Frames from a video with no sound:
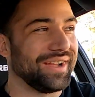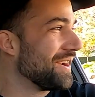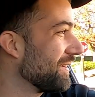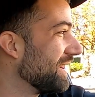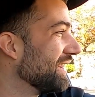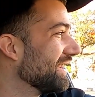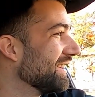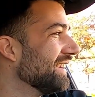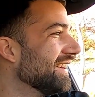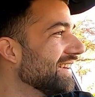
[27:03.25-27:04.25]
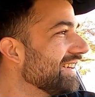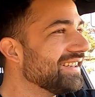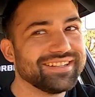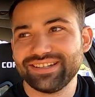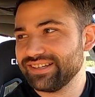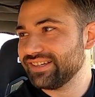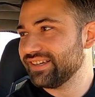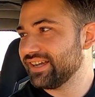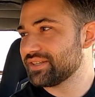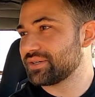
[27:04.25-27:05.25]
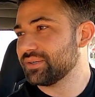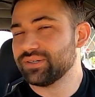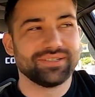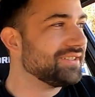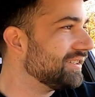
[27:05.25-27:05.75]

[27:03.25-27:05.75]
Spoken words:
flying around here. That's cool.